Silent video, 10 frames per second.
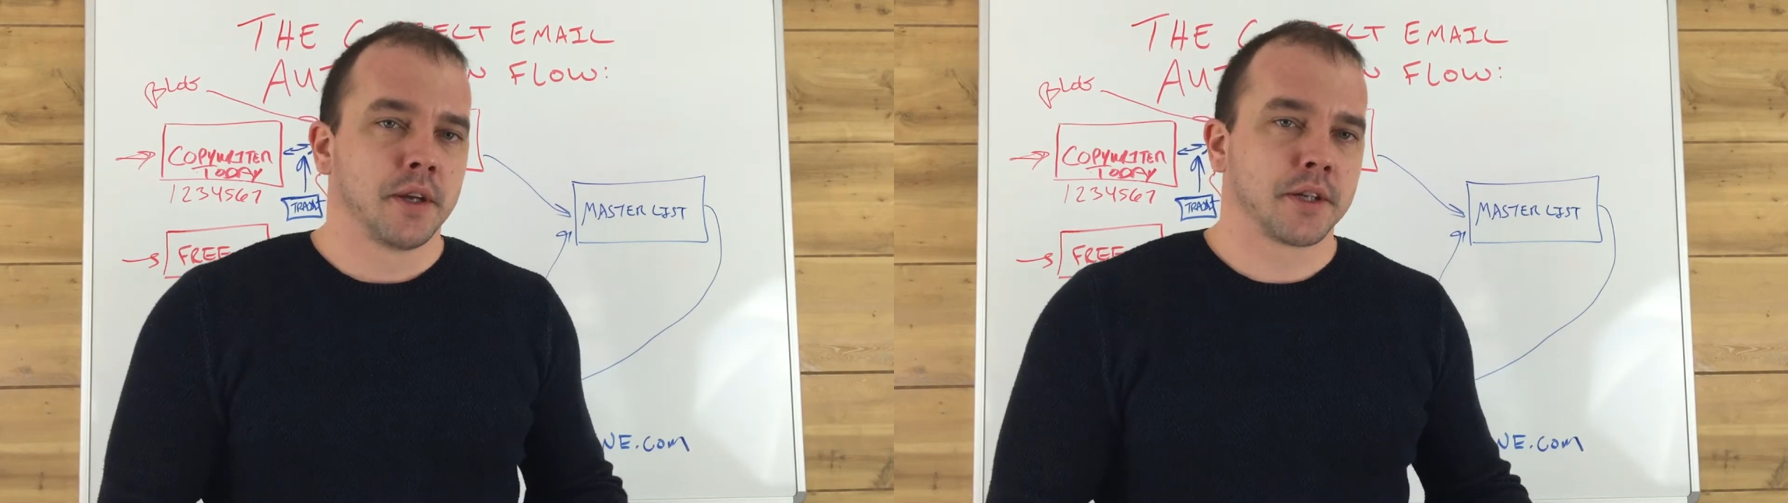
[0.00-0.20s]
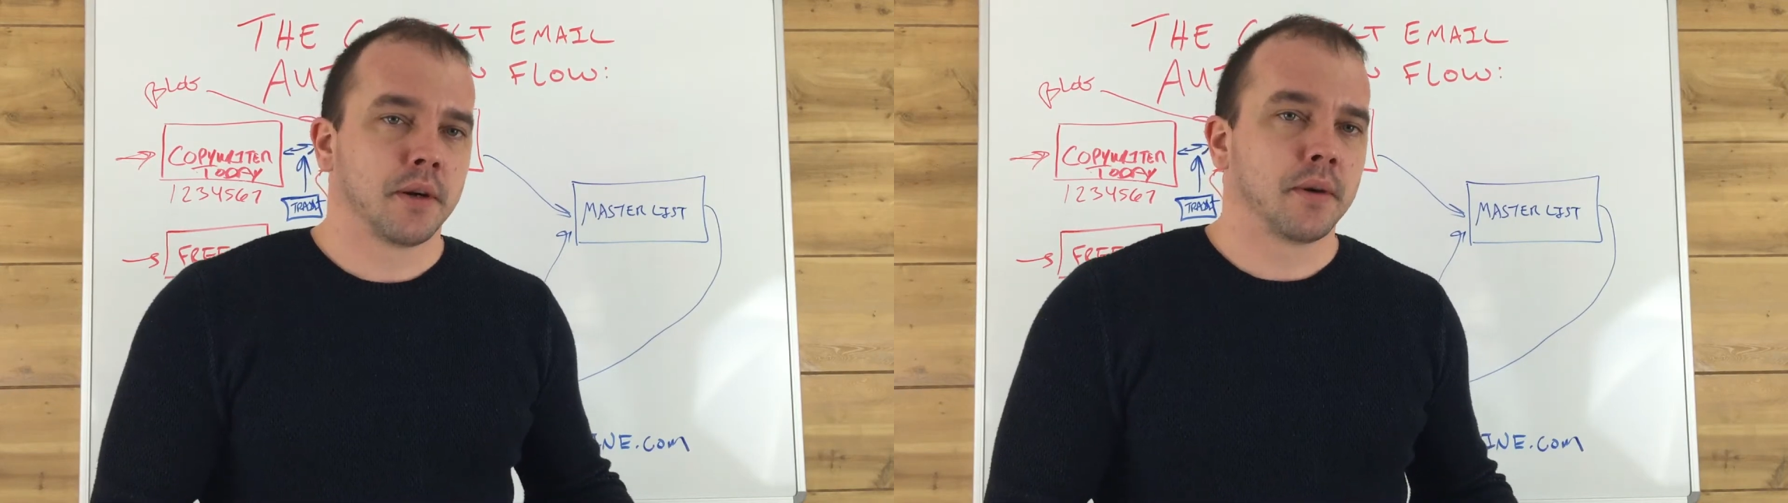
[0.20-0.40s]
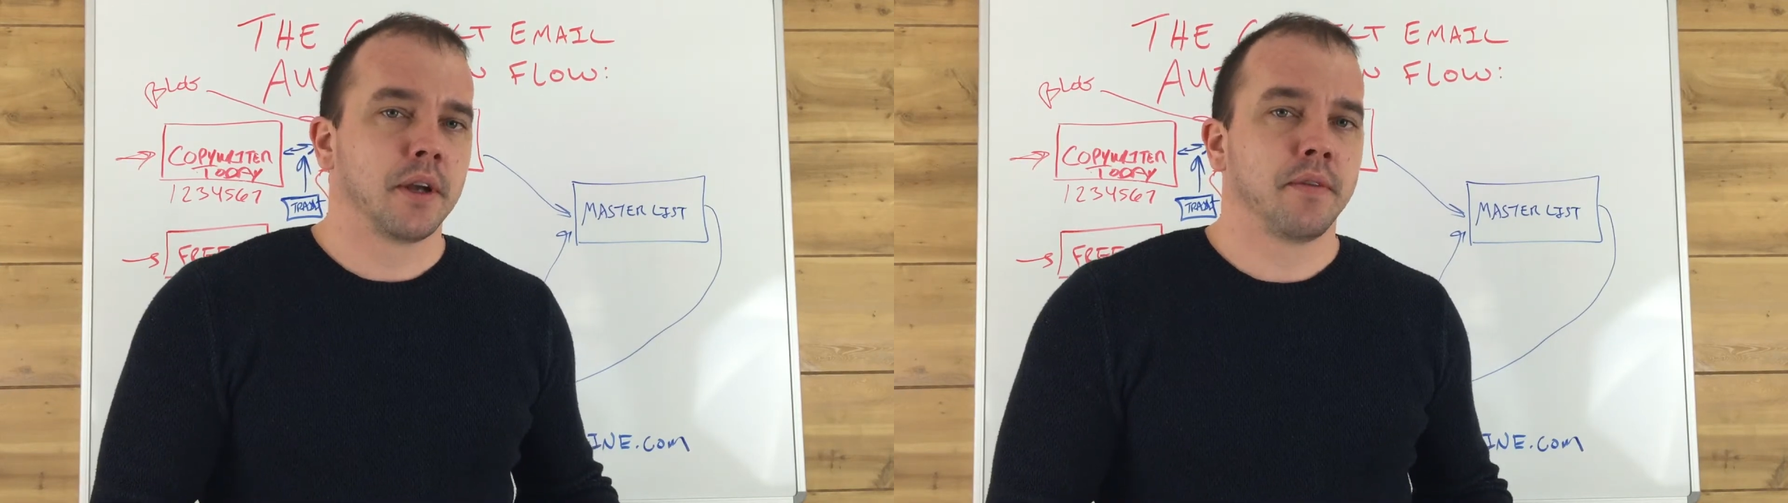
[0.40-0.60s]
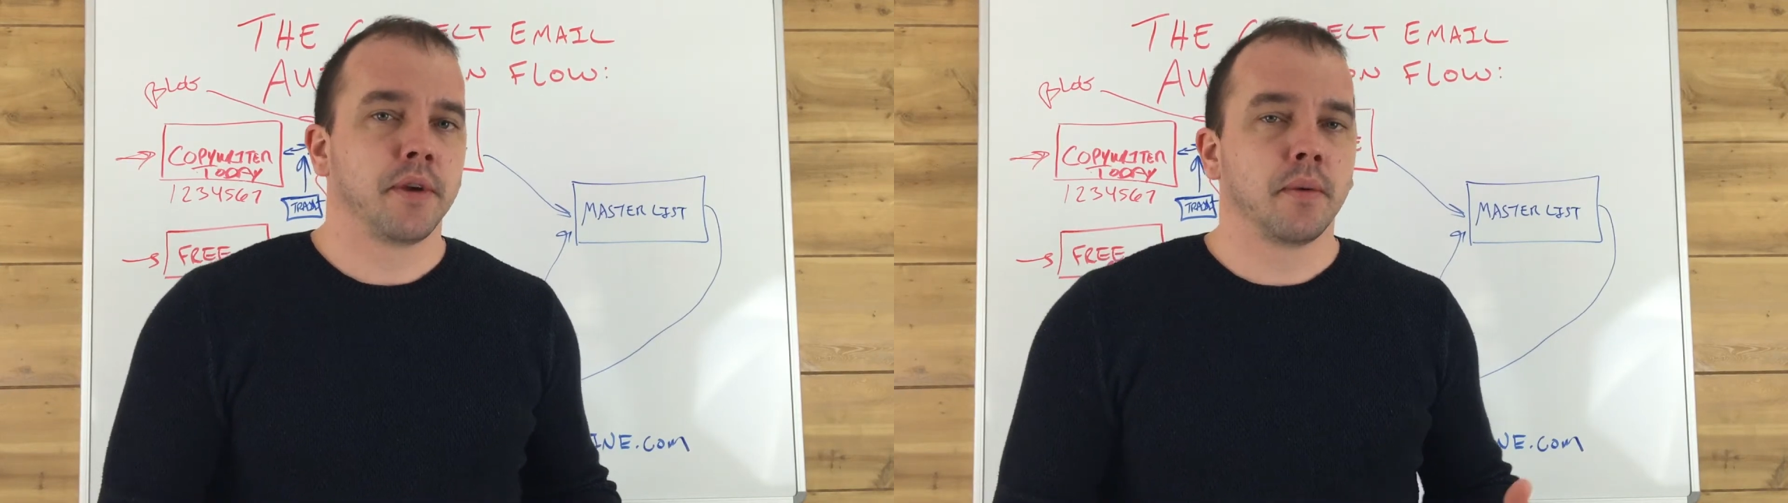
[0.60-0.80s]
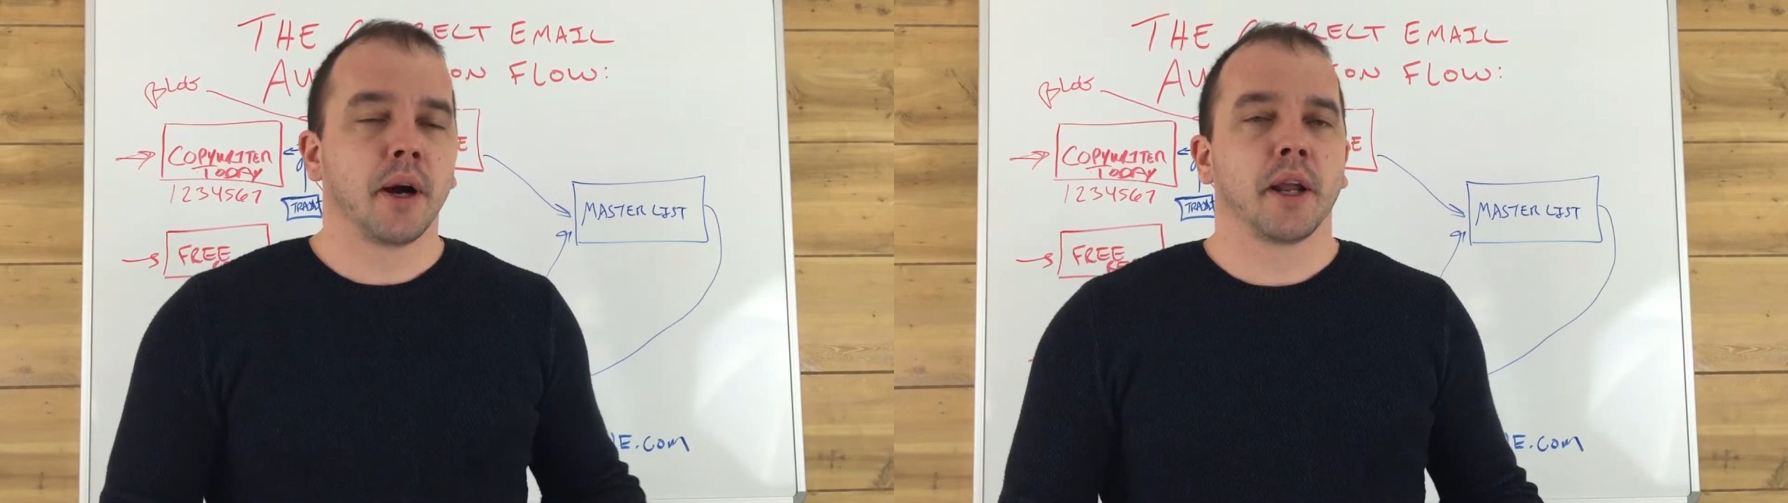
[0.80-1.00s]
So if
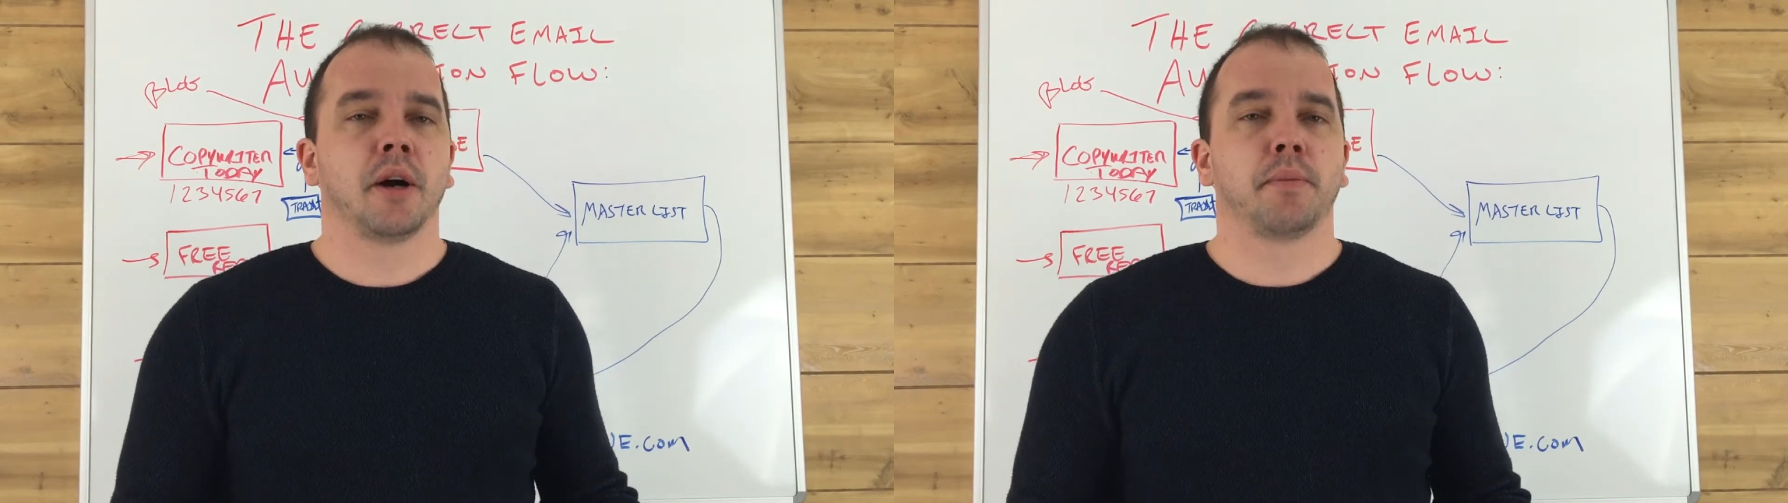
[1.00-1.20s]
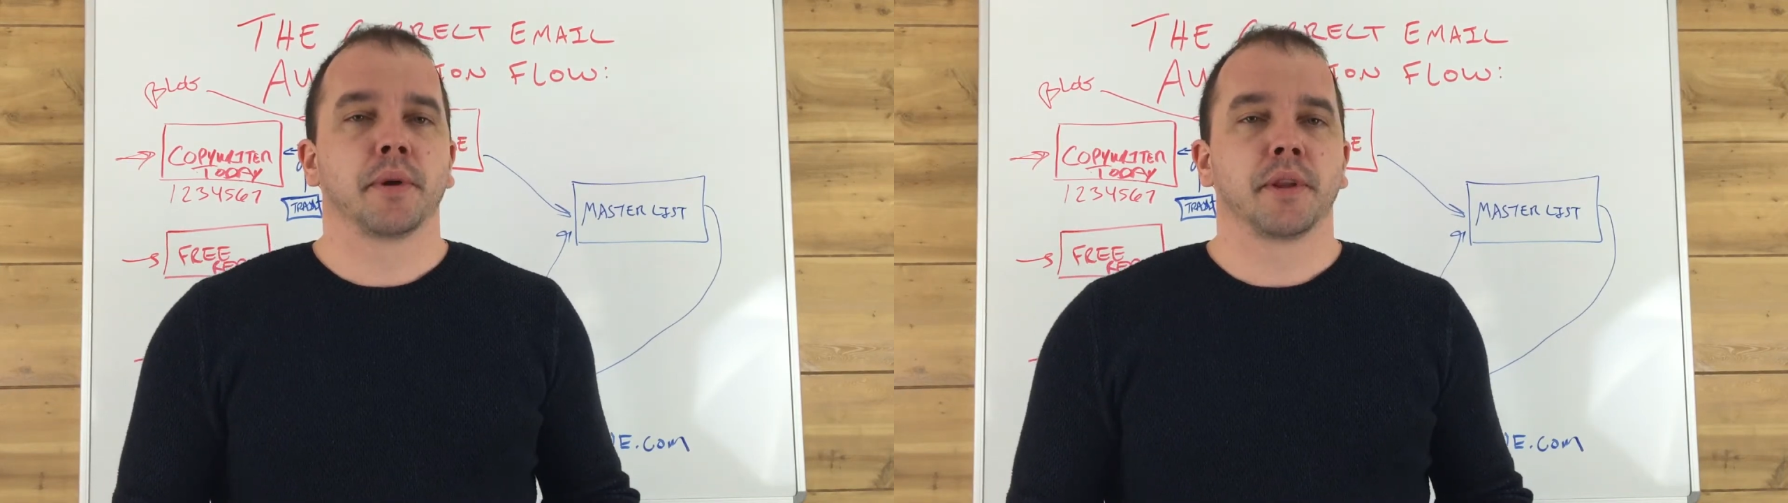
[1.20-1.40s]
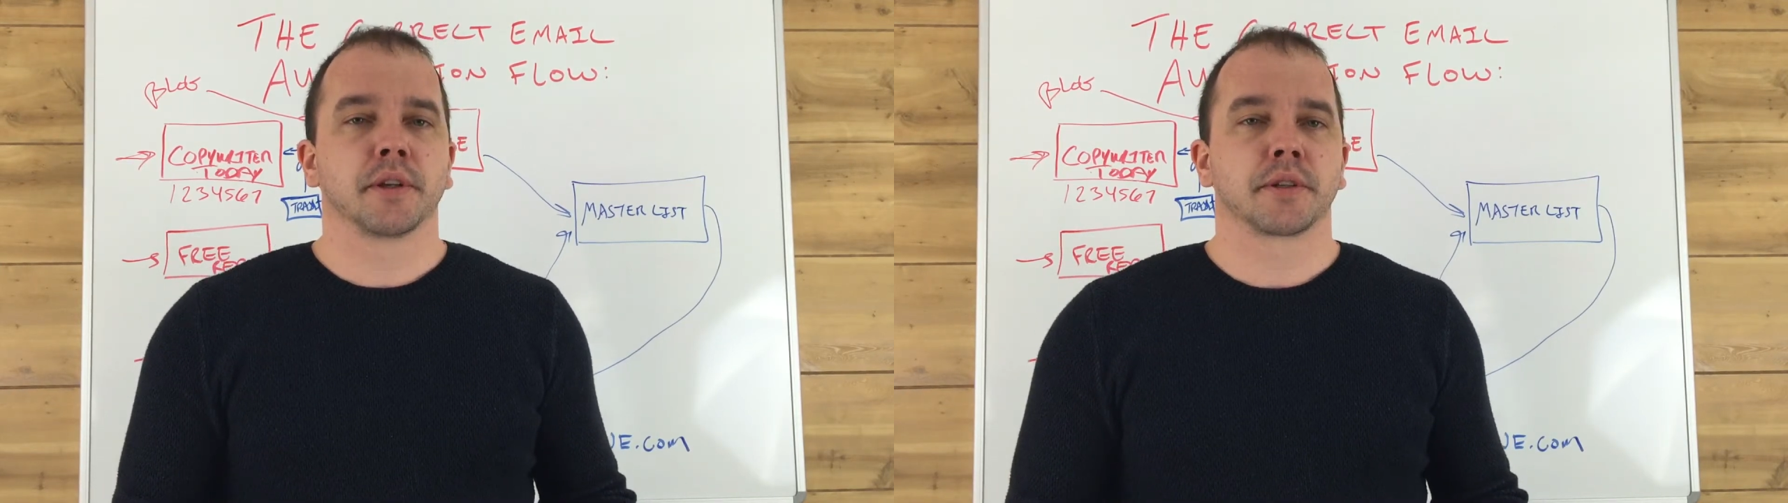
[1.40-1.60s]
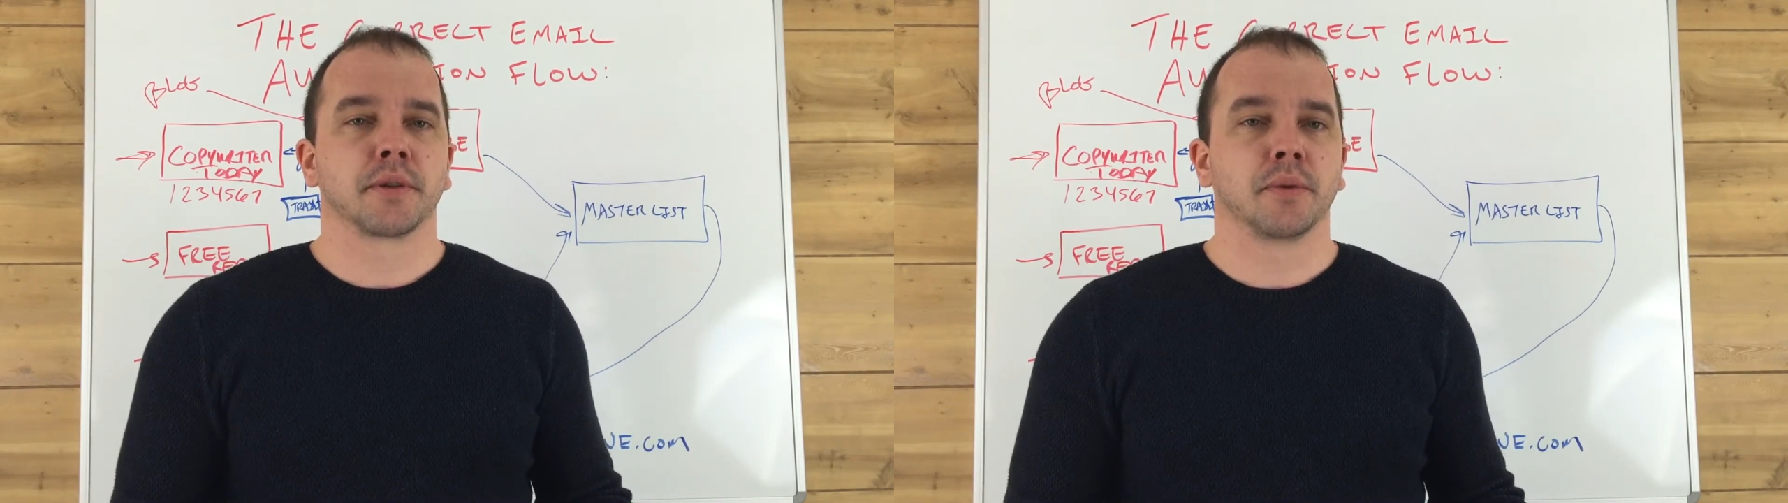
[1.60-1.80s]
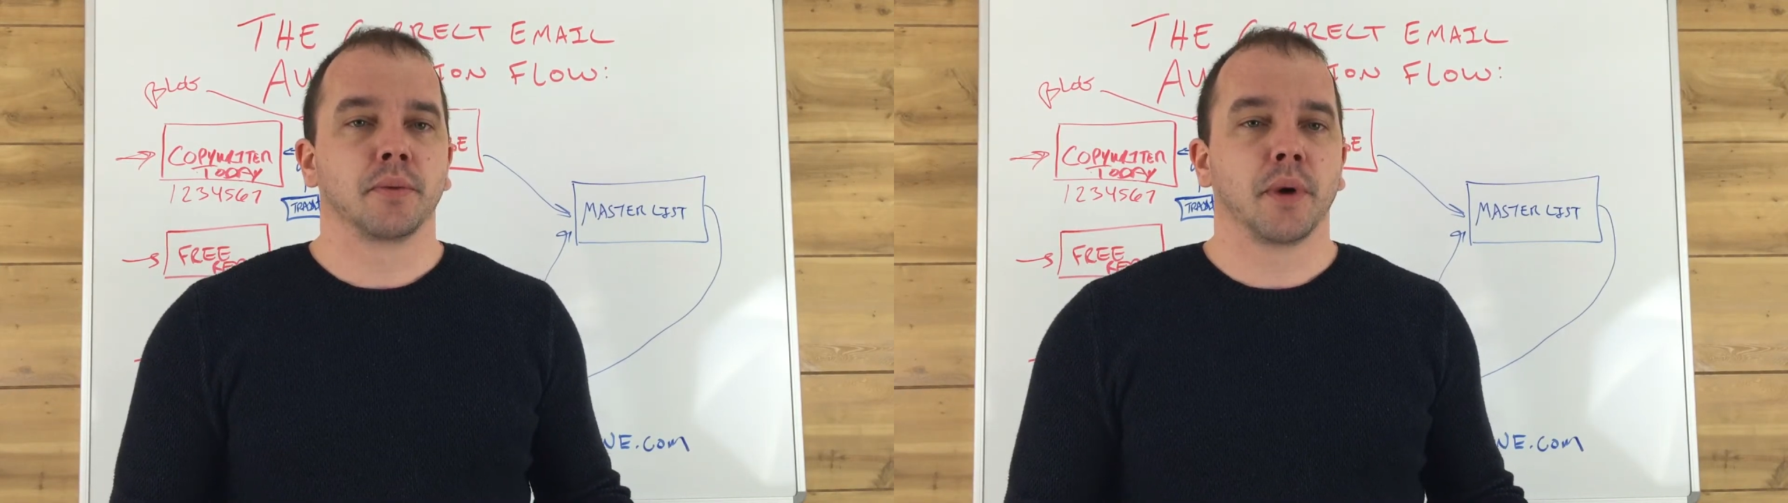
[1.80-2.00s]
you want help with this,